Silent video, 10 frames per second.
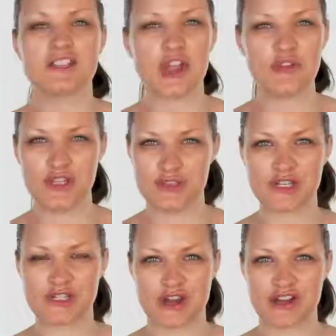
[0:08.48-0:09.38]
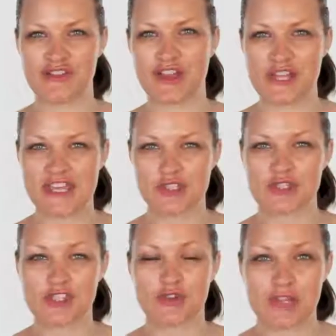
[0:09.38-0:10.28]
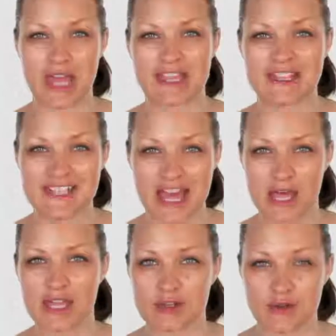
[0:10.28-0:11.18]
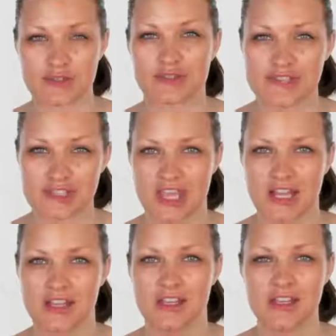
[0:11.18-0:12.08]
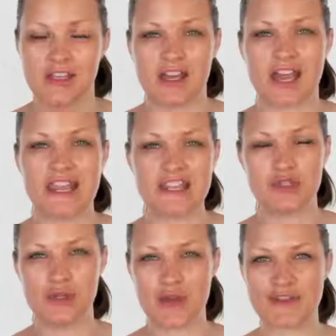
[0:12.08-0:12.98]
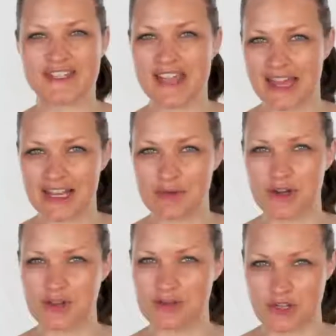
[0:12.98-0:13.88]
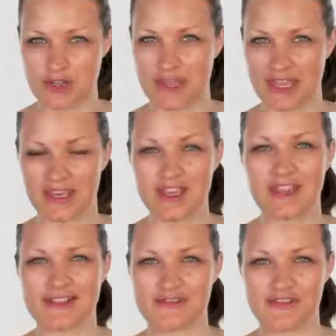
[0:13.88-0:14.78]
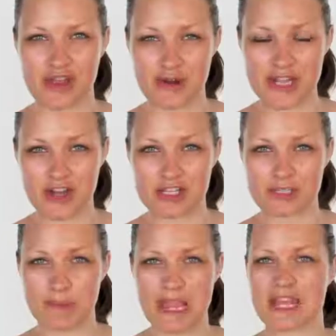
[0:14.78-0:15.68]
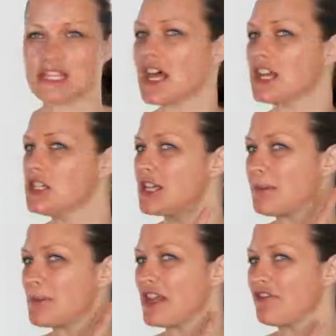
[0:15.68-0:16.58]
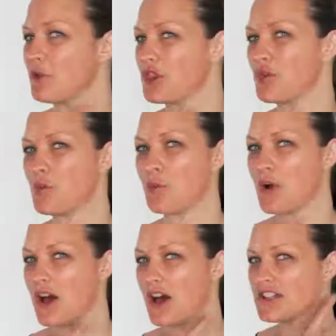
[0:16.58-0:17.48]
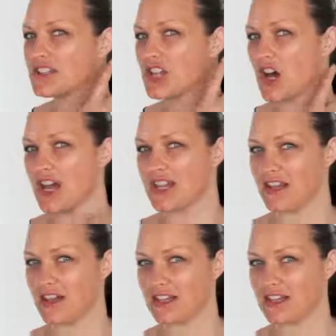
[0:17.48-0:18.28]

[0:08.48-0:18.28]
Don't use a darker foundation to create a tan on your skin. Unless you know exactly what you're doing, it's very hard to blend and you can be left with the worst tide